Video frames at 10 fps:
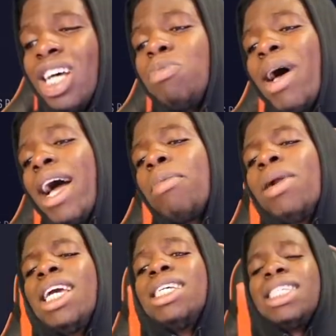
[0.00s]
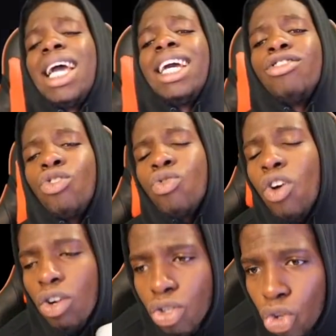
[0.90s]
Last pack, please, EA, do
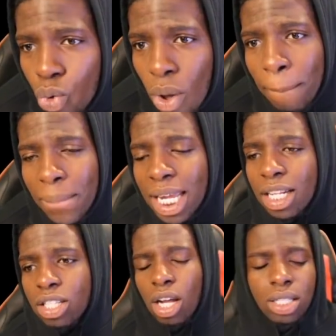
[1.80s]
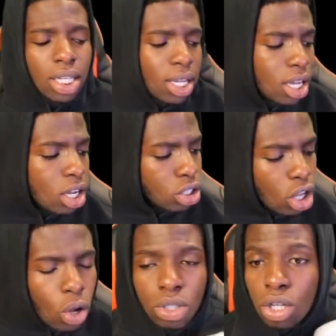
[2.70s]
not do me dirty.
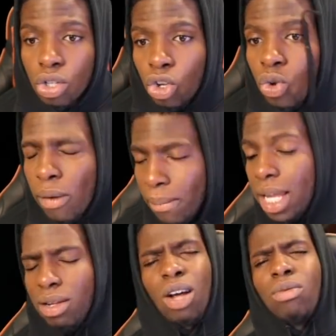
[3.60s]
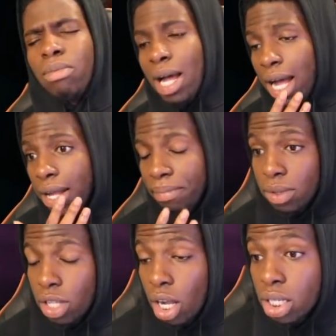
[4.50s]
Don't do me, oh my eye,
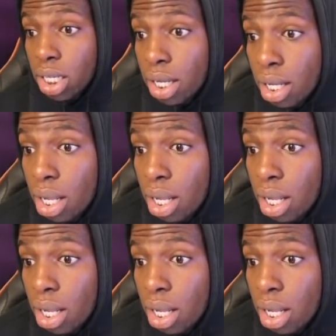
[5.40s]
dirty.